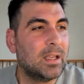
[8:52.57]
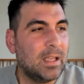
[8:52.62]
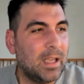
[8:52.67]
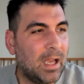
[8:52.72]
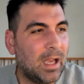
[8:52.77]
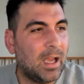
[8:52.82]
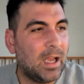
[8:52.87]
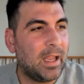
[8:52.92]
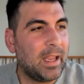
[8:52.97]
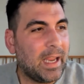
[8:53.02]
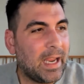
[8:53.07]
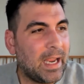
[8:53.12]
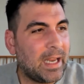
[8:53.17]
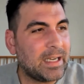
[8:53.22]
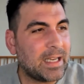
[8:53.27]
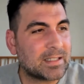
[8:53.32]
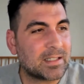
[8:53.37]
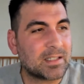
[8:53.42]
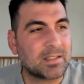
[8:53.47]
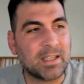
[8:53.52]
Andy
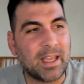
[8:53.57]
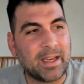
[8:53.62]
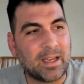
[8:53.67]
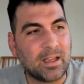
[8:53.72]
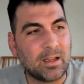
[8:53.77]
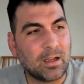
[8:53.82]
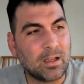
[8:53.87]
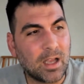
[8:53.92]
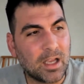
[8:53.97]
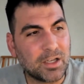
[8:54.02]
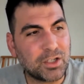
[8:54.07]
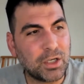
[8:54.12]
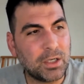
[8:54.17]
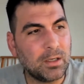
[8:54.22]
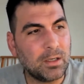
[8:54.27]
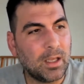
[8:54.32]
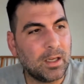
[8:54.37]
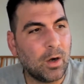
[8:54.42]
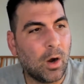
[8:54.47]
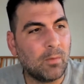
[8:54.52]
has a slight
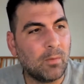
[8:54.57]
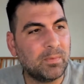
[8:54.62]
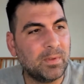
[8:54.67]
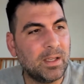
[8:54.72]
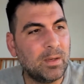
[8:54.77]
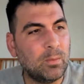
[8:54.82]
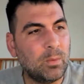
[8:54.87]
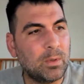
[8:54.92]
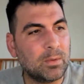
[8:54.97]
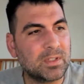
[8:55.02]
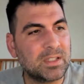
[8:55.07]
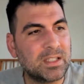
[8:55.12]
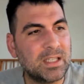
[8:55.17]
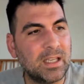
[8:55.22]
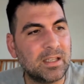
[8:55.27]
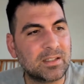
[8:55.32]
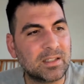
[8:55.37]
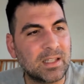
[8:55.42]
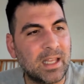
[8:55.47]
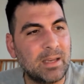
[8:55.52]
concussion, and hopefully we will see
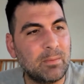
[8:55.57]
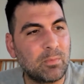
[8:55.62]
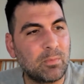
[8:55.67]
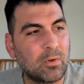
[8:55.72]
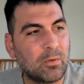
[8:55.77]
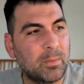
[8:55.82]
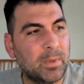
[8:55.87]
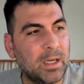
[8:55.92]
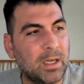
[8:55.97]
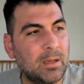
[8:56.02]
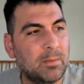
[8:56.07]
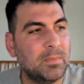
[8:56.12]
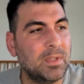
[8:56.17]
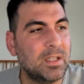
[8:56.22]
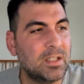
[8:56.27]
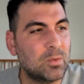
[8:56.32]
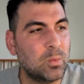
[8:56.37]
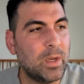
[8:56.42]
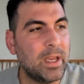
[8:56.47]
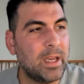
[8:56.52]
a slight improvement in him
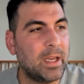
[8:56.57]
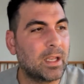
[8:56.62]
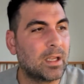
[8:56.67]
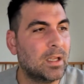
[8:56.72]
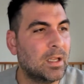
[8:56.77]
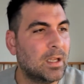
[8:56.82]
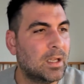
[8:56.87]
this week.